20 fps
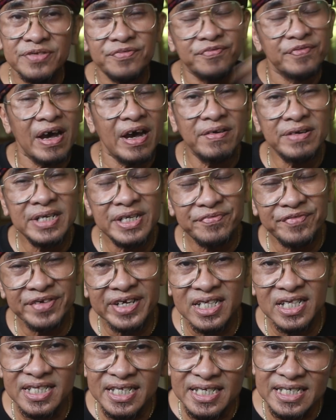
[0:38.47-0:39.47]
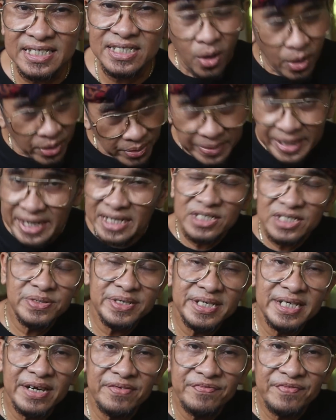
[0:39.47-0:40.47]
found difficulties on
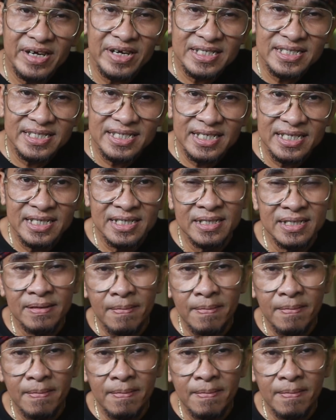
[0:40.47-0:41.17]
registering their vaccine,